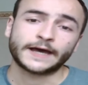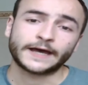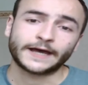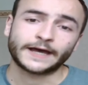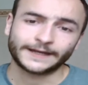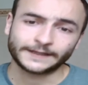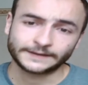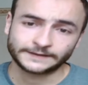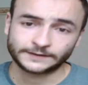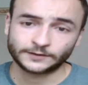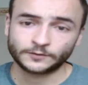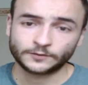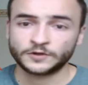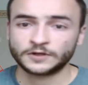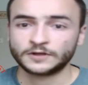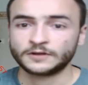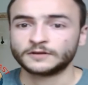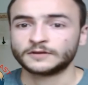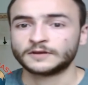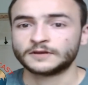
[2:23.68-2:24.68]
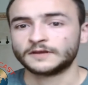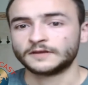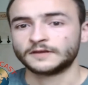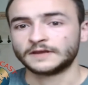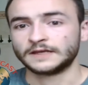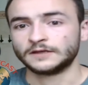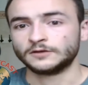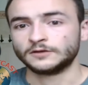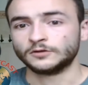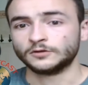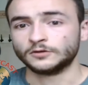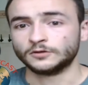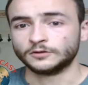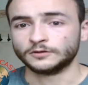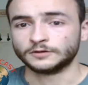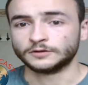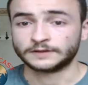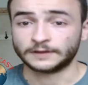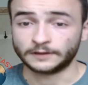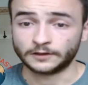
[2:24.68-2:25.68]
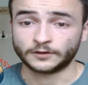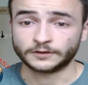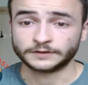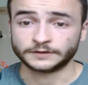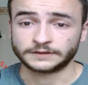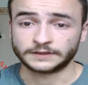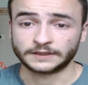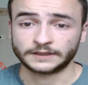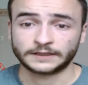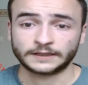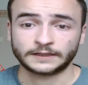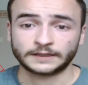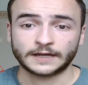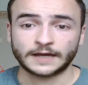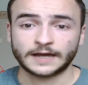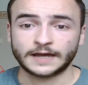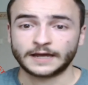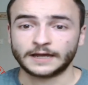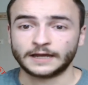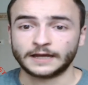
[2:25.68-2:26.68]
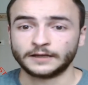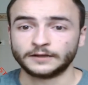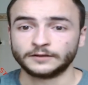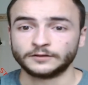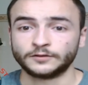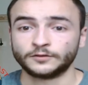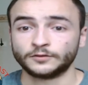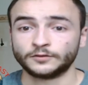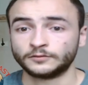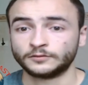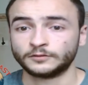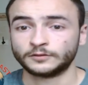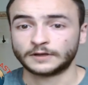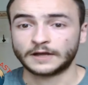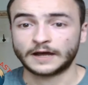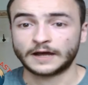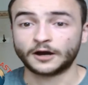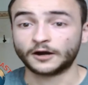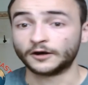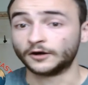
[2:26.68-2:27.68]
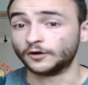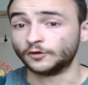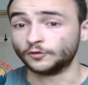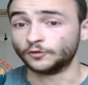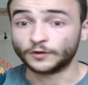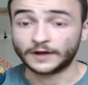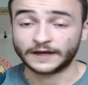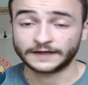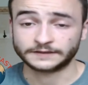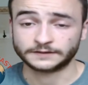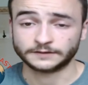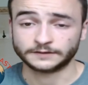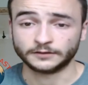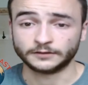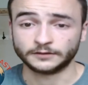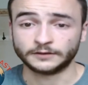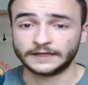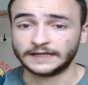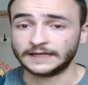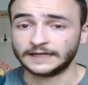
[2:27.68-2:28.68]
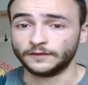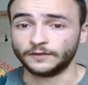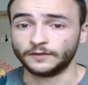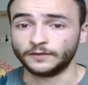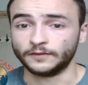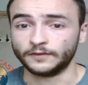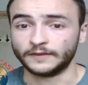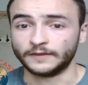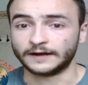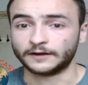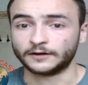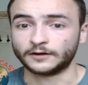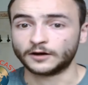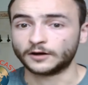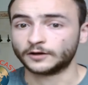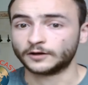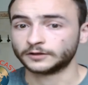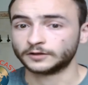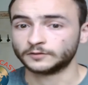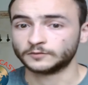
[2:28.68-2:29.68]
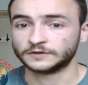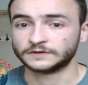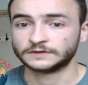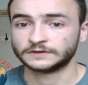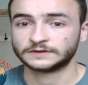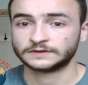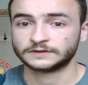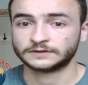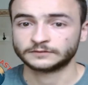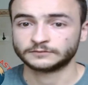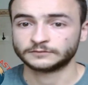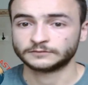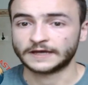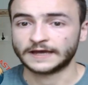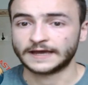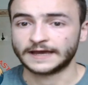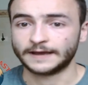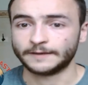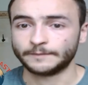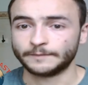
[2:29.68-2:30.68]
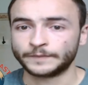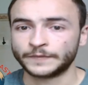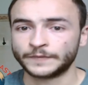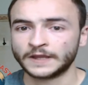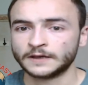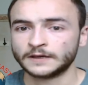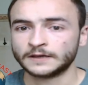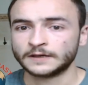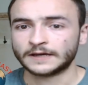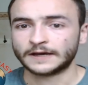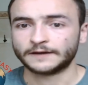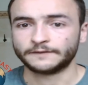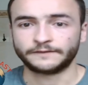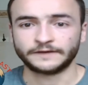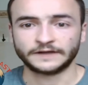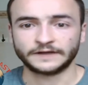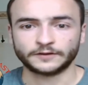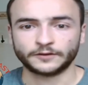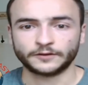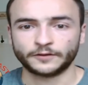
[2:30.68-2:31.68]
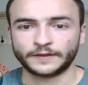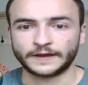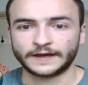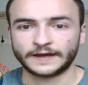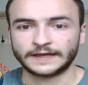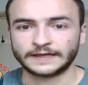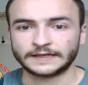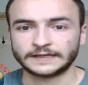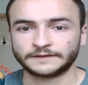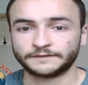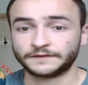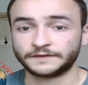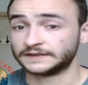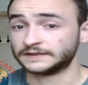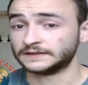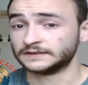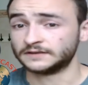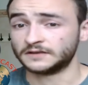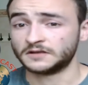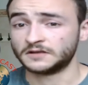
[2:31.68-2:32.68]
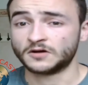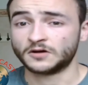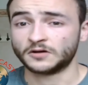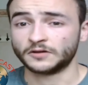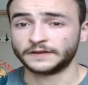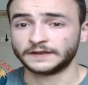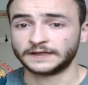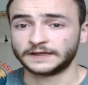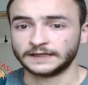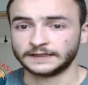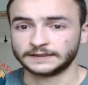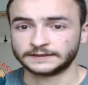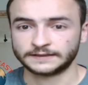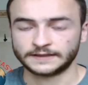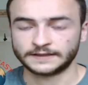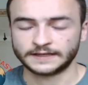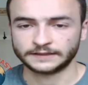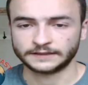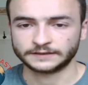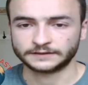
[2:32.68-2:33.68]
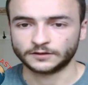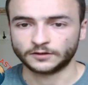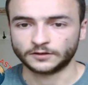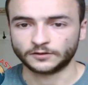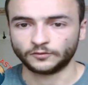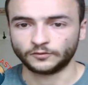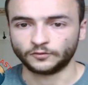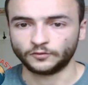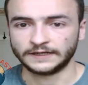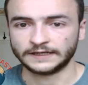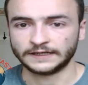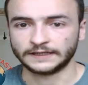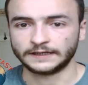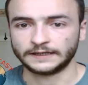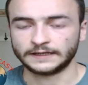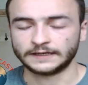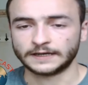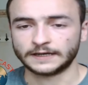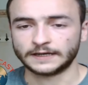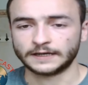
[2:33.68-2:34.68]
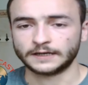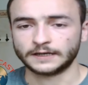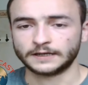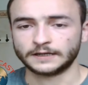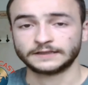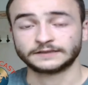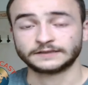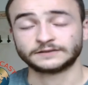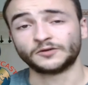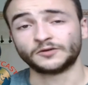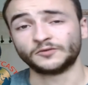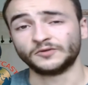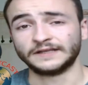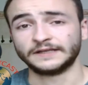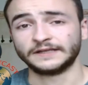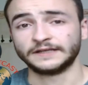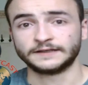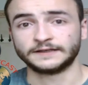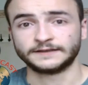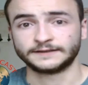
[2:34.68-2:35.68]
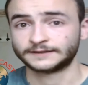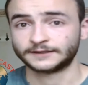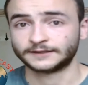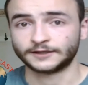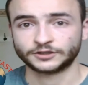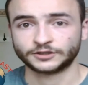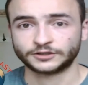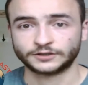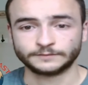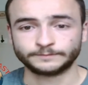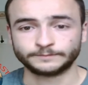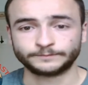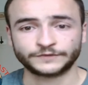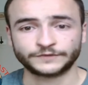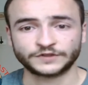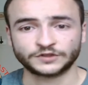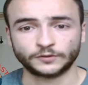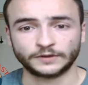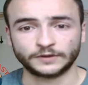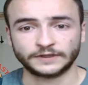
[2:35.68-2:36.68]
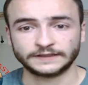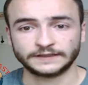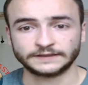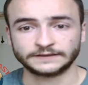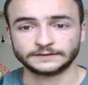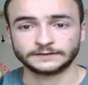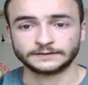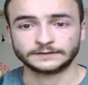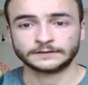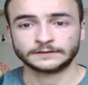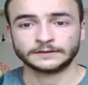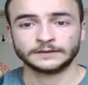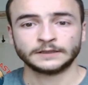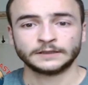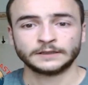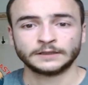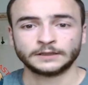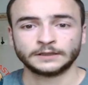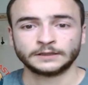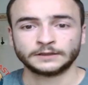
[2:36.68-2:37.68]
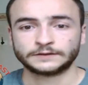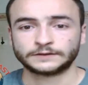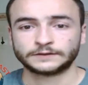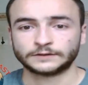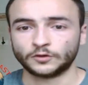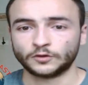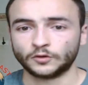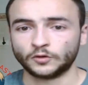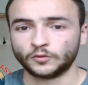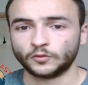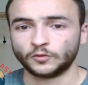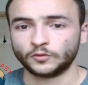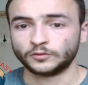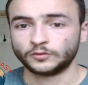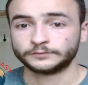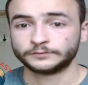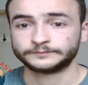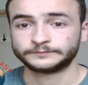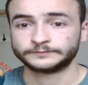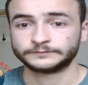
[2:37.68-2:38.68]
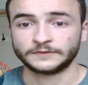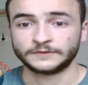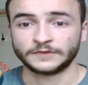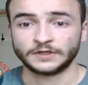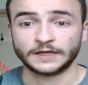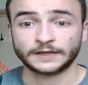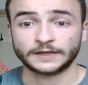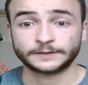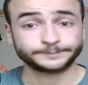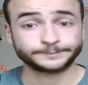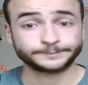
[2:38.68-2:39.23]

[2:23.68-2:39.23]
assuming that they use logic and are rational in their arguments. I feel that if this is not the case, then it's not really a discussion, so it isn't. So yeah,